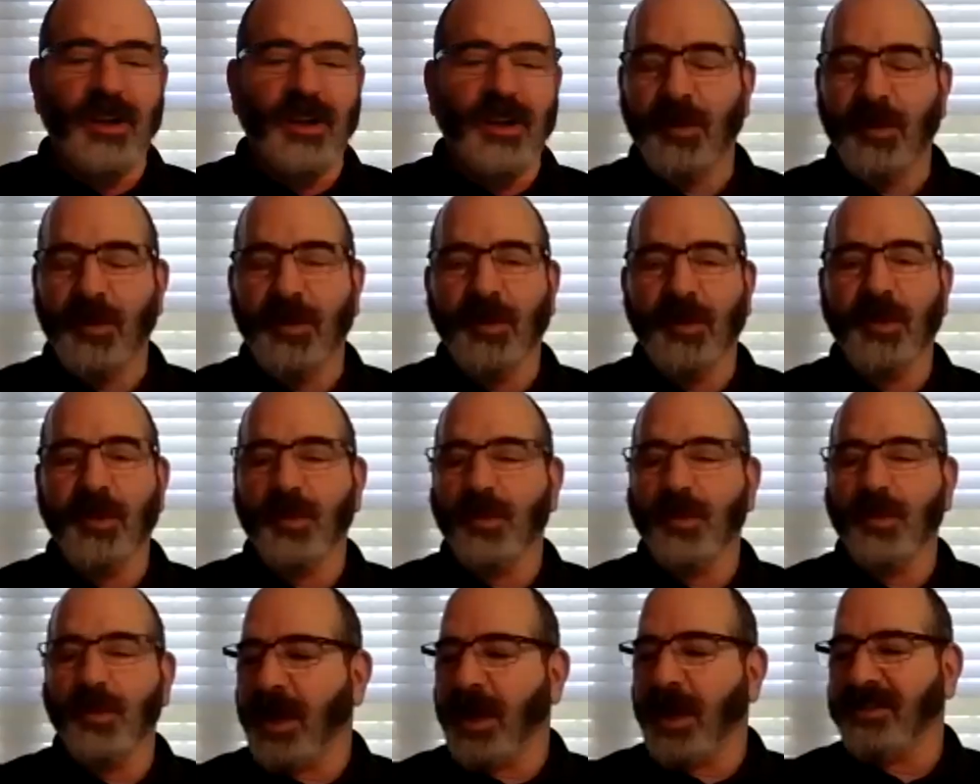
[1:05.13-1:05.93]
We were
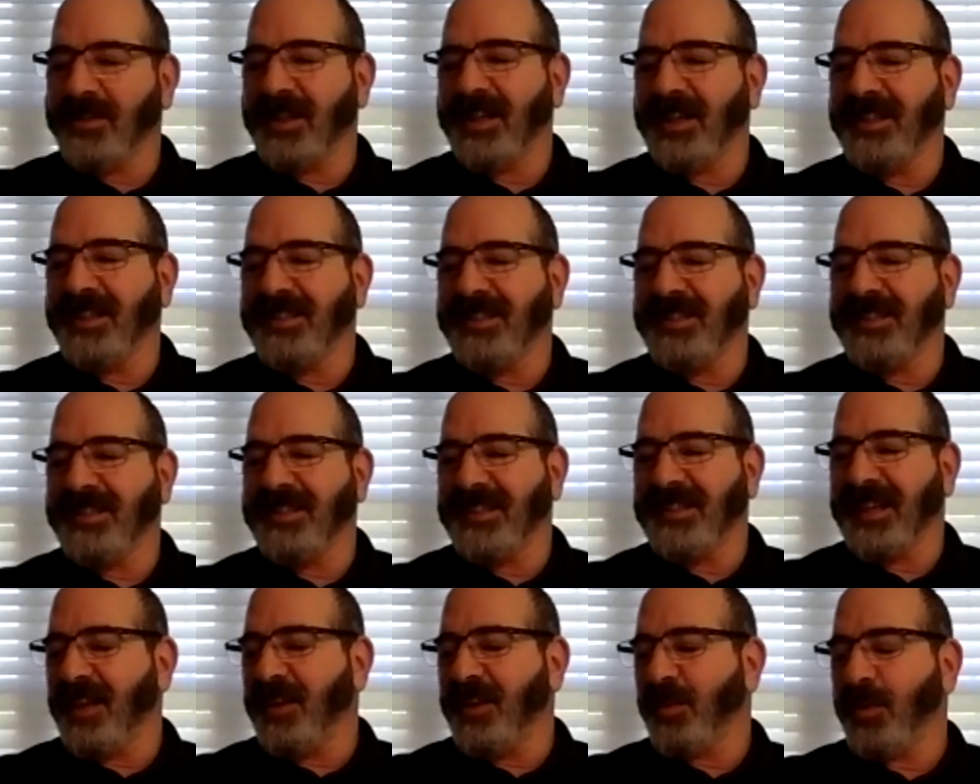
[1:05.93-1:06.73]
residents
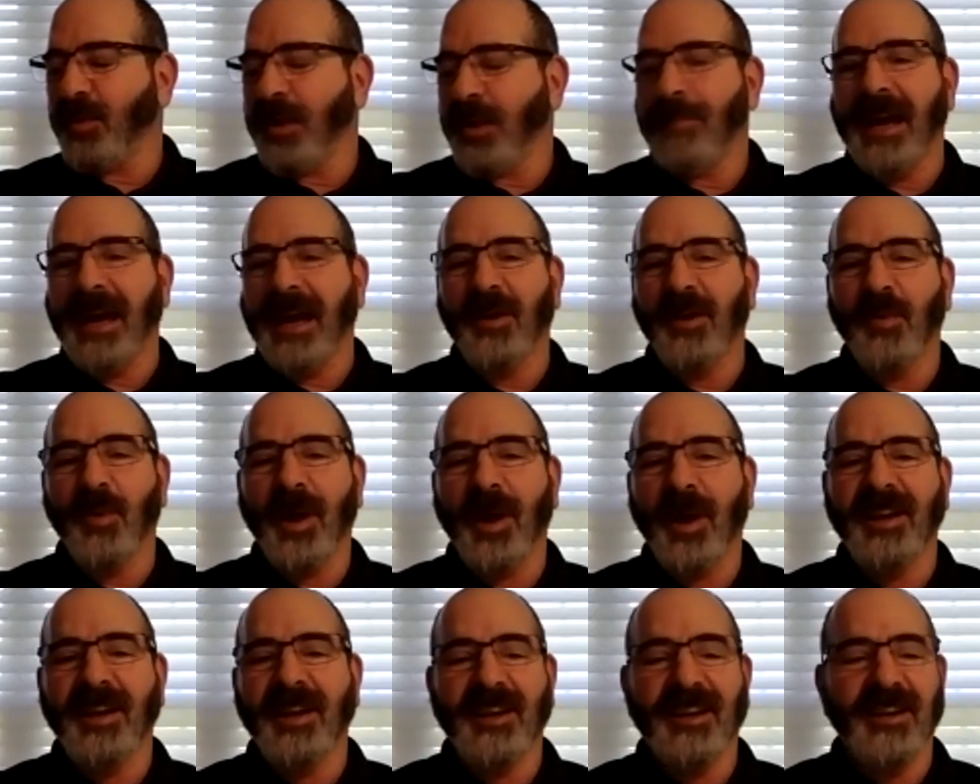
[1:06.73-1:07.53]
together way back
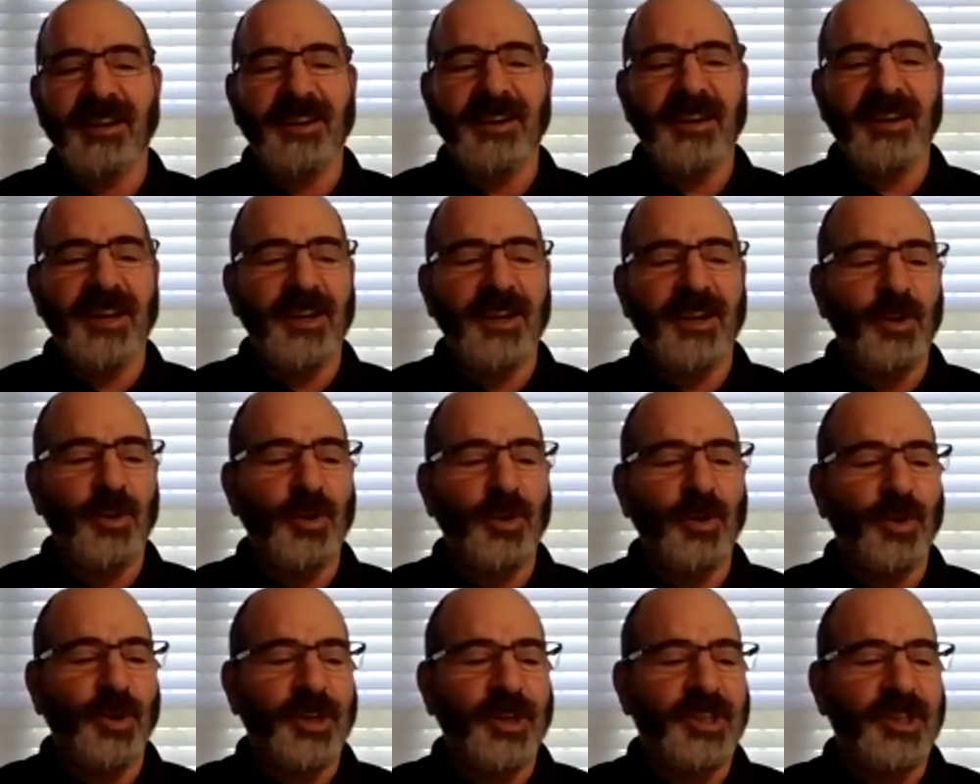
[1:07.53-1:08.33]
when in New
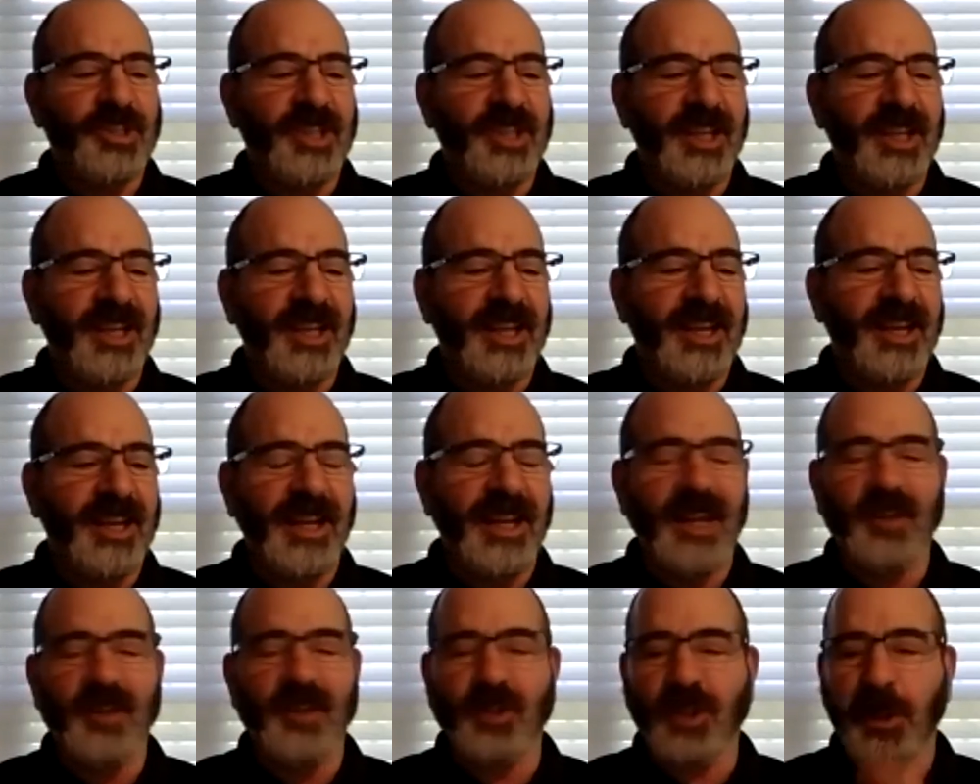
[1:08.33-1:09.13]
York City, and I
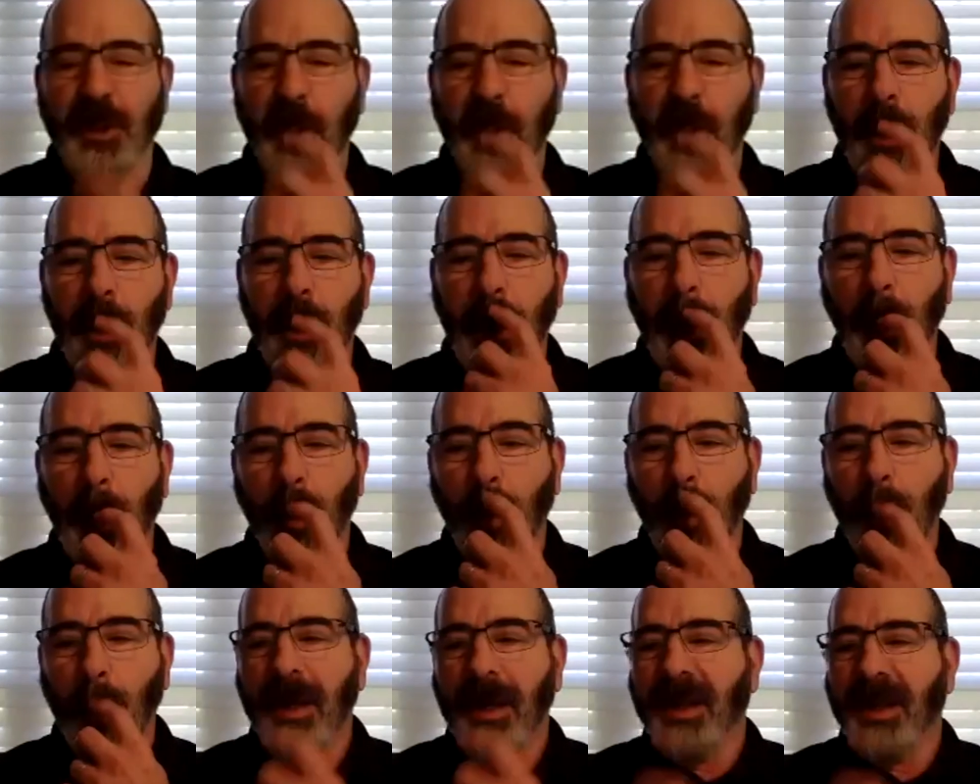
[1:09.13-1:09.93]
actually
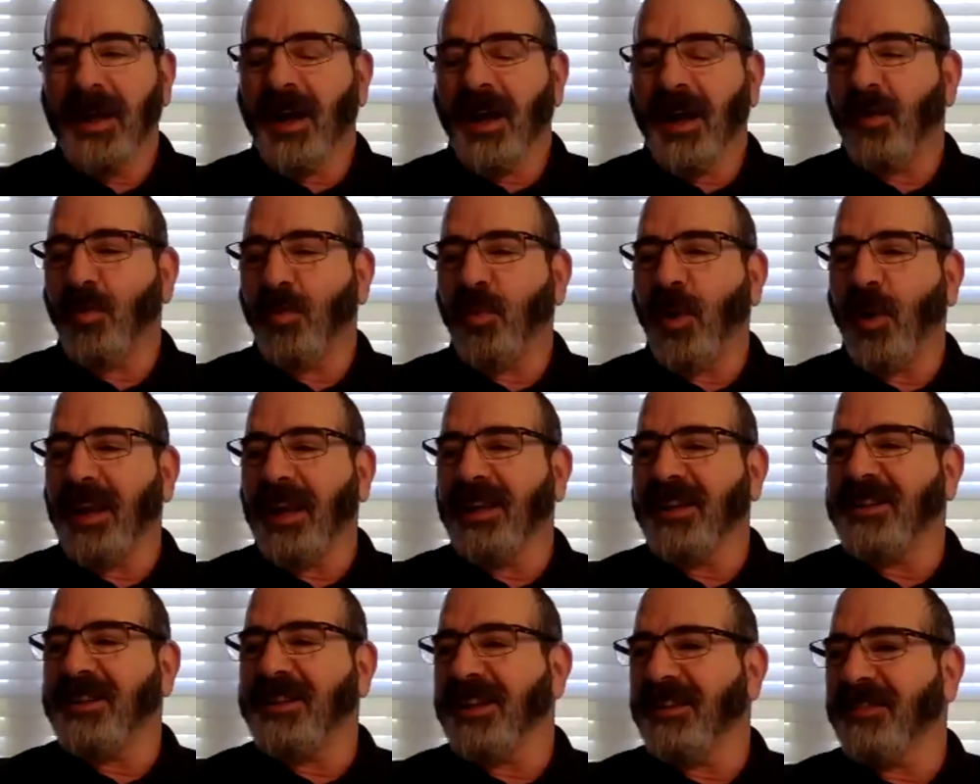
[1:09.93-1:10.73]
know a
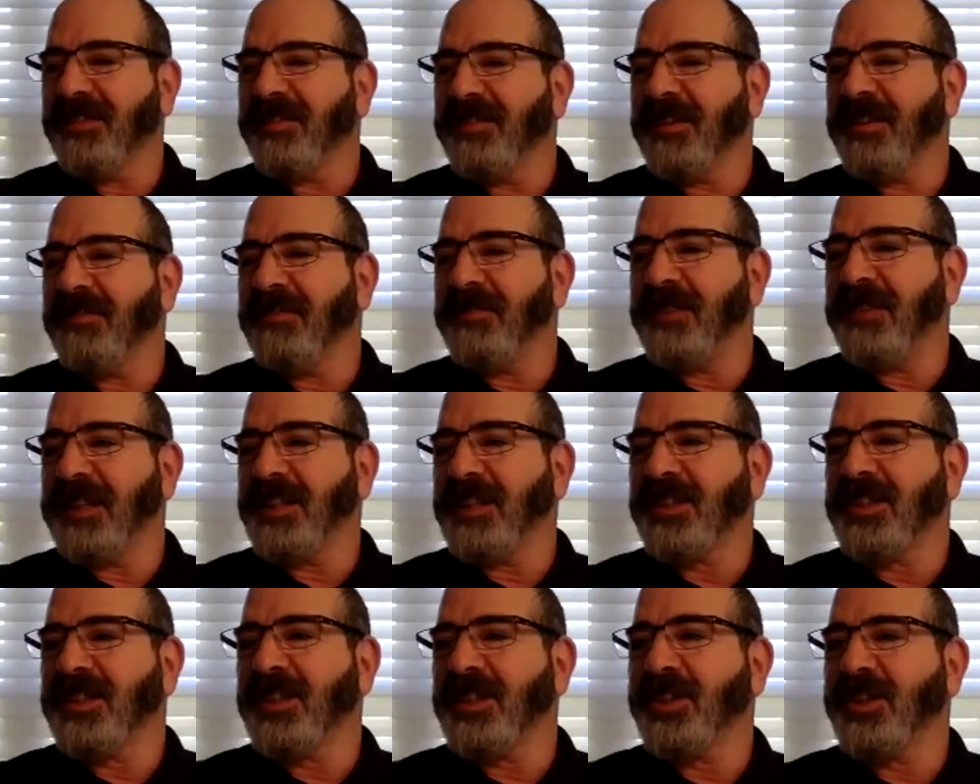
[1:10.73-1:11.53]
relative of
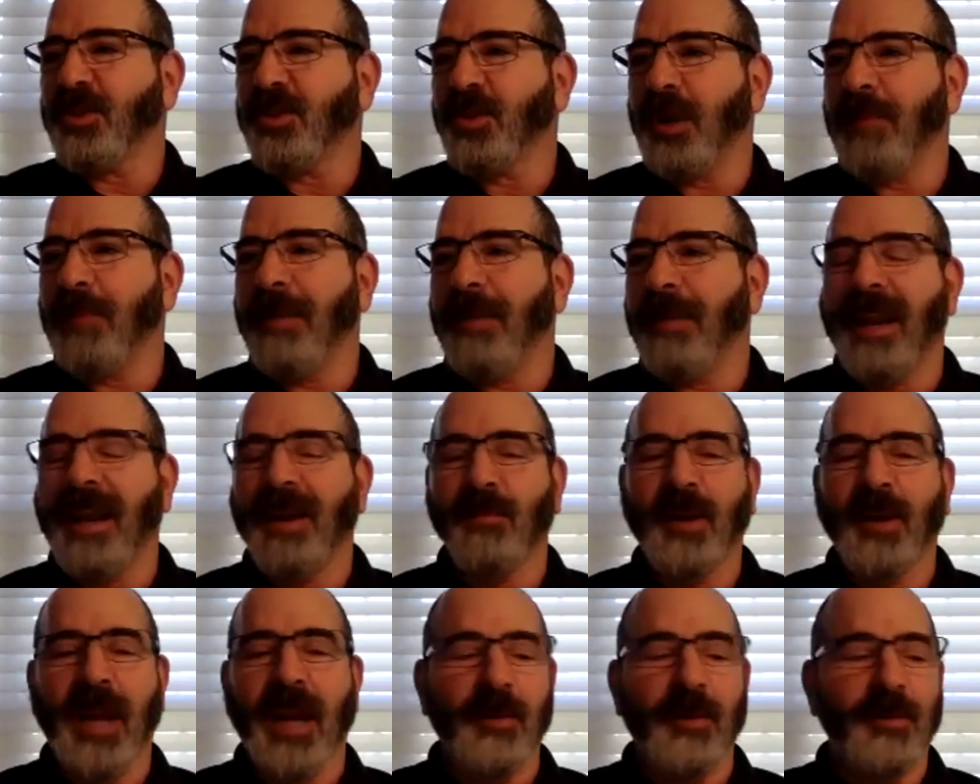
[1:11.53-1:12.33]
Vincent's who I met
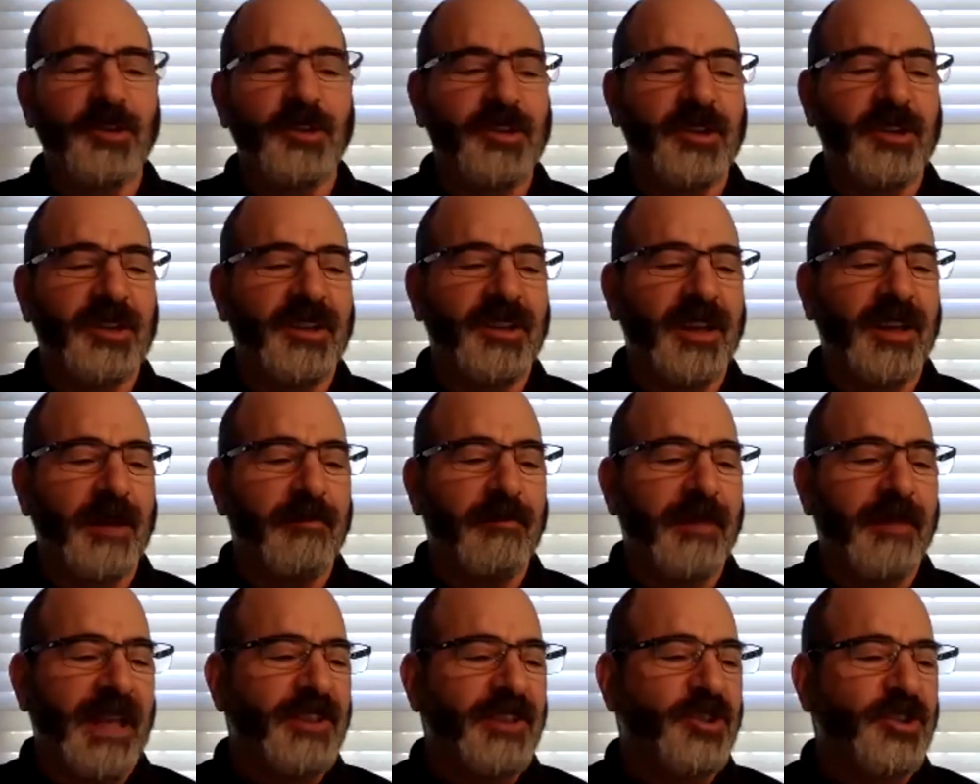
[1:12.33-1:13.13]
when I was a
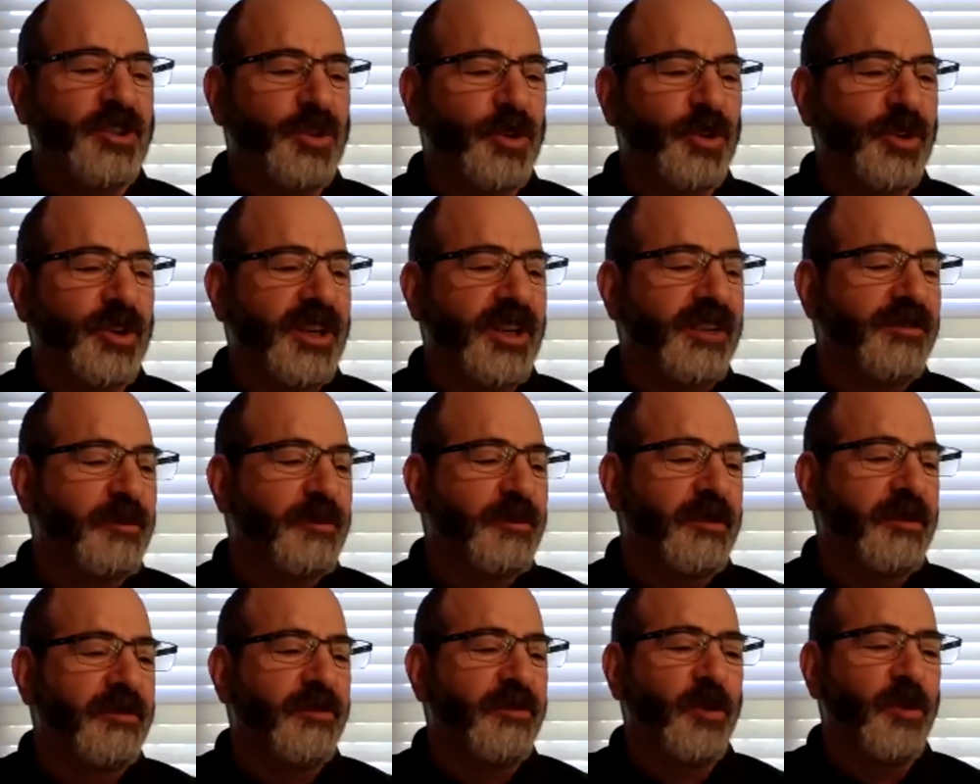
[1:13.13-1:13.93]
med student, even
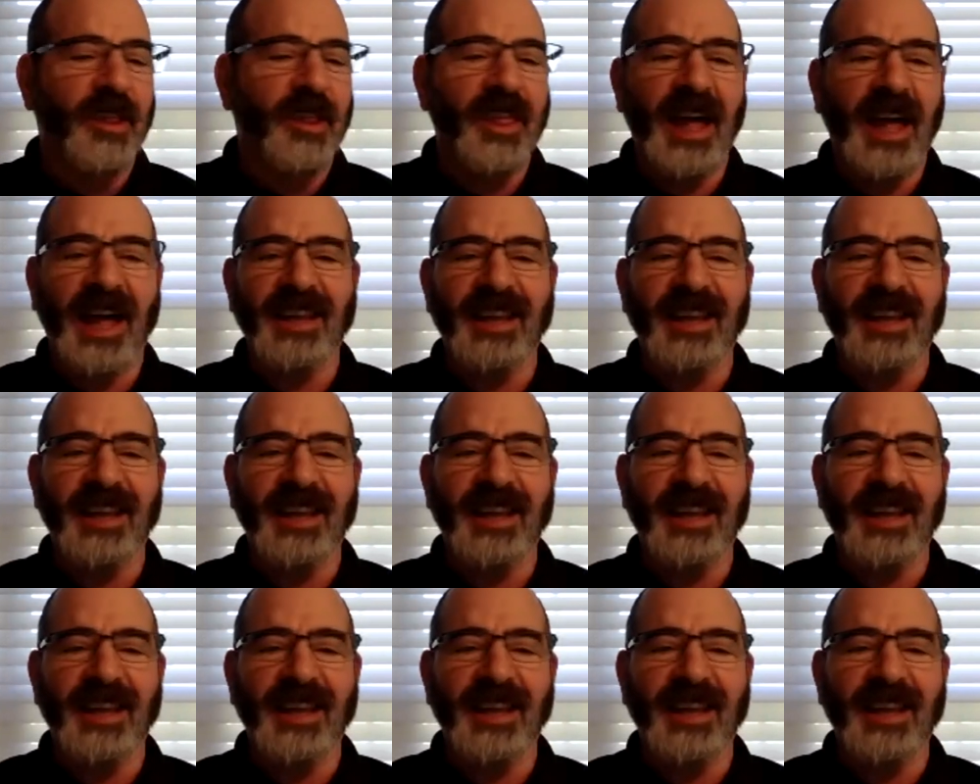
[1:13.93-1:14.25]
before that.